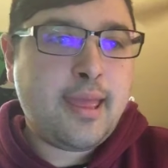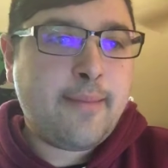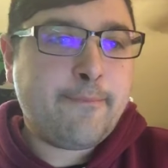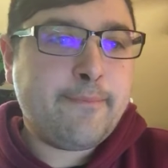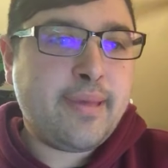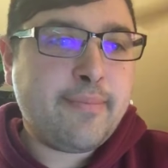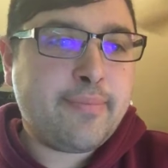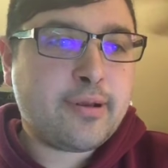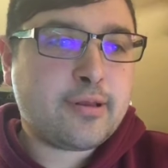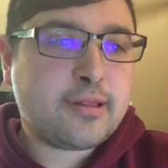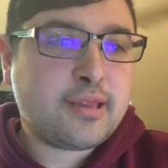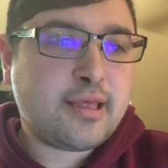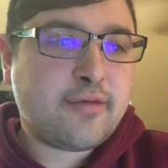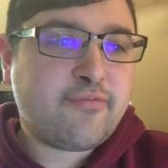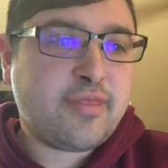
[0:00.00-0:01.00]
Members
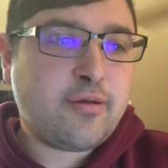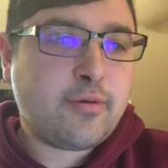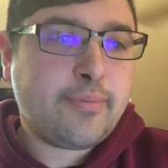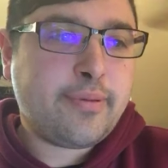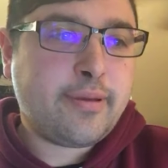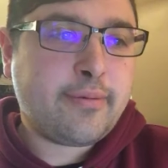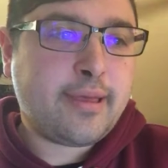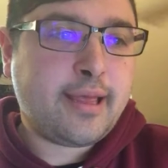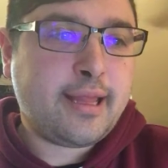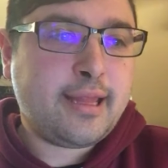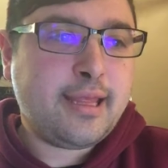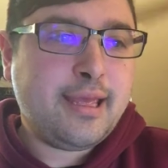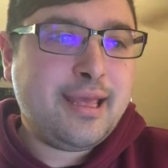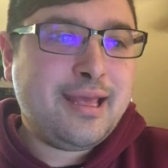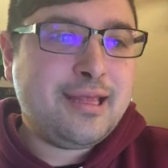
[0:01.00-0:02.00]
of the
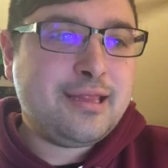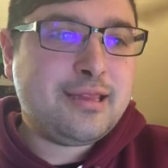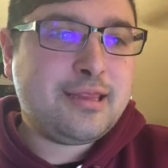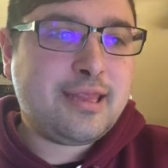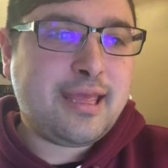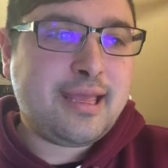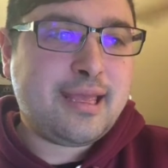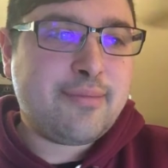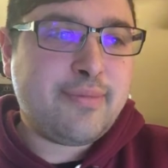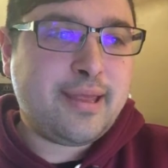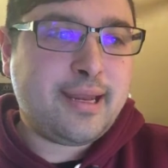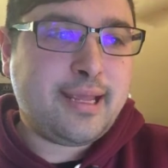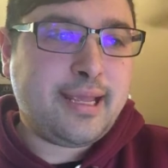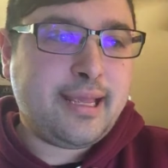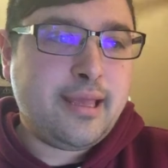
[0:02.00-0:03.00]
Republican State
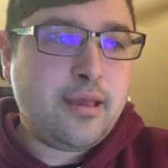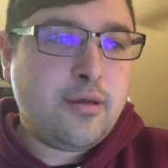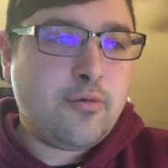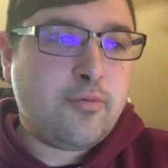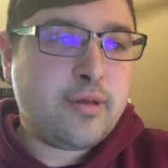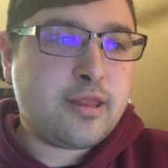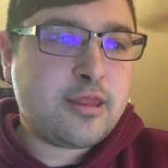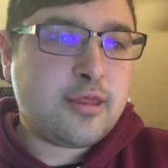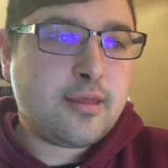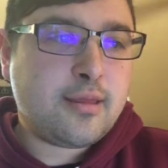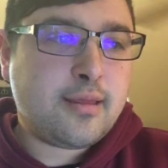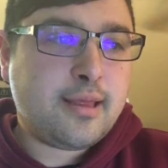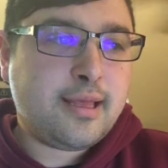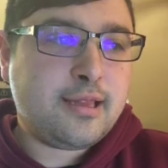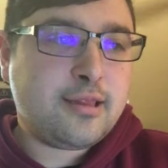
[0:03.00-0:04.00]
Committee, which
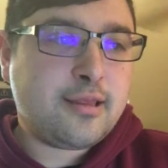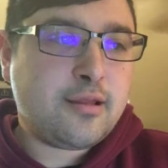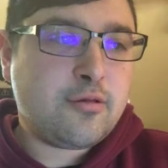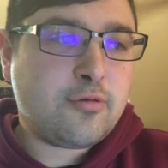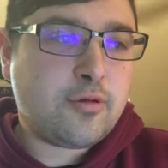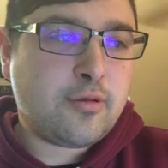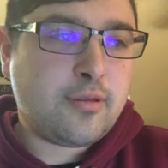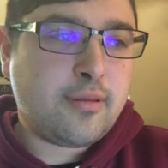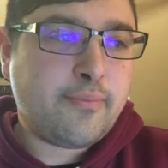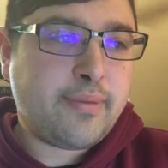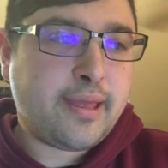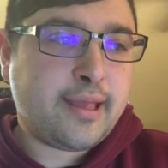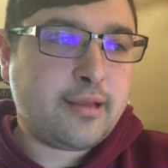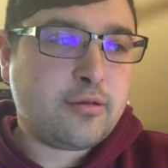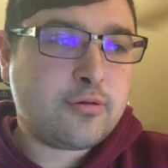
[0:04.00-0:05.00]
is controlled
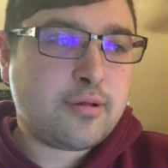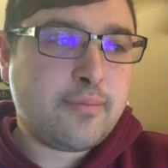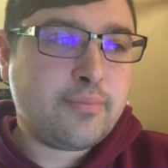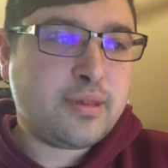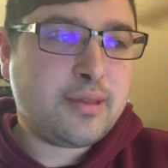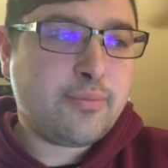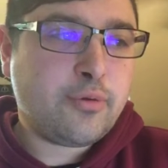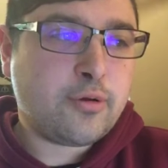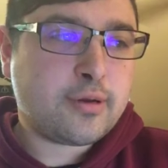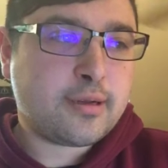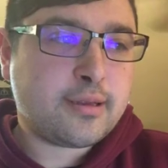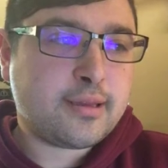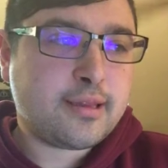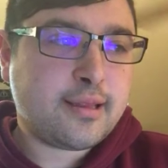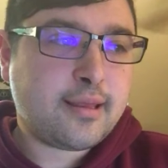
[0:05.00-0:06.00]
by Trump
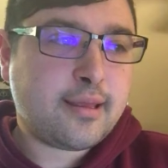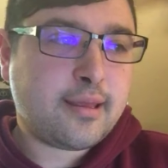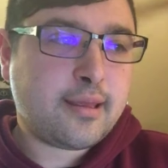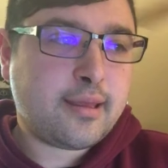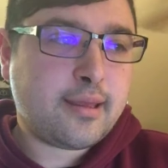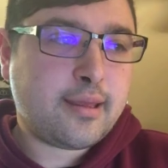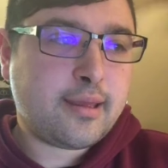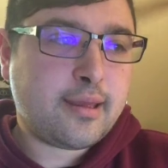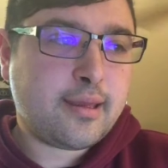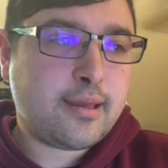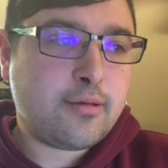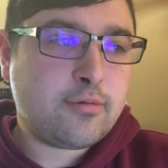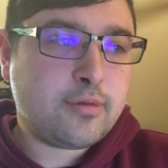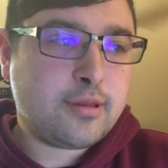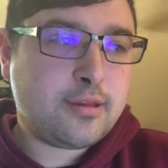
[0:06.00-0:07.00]
supporters,
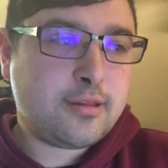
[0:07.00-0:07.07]
ousted